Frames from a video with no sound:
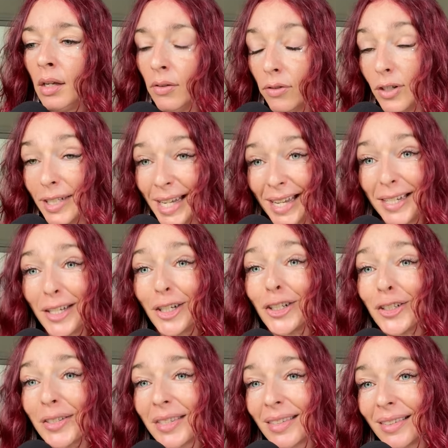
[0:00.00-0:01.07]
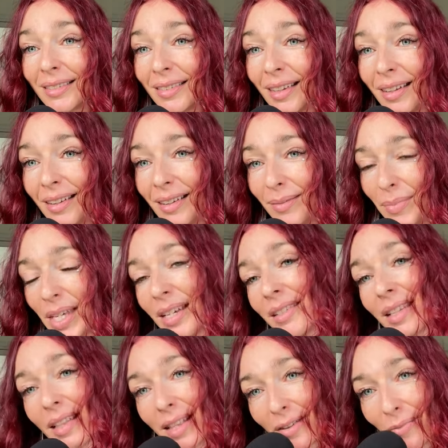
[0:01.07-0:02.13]
for 10 years uh,
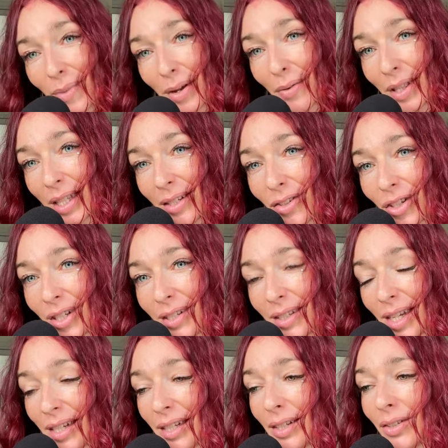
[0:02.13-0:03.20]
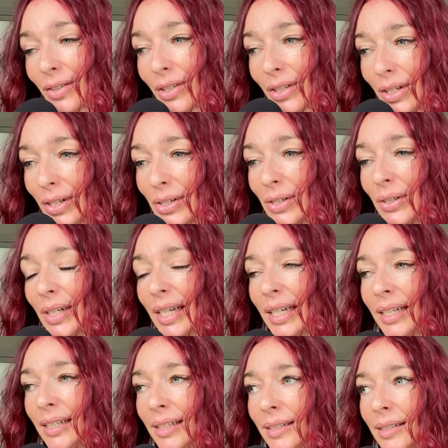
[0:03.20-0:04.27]
because I left my religion 10 years ago
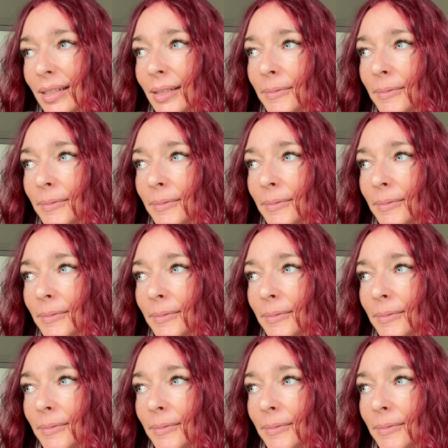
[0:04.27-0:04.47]
and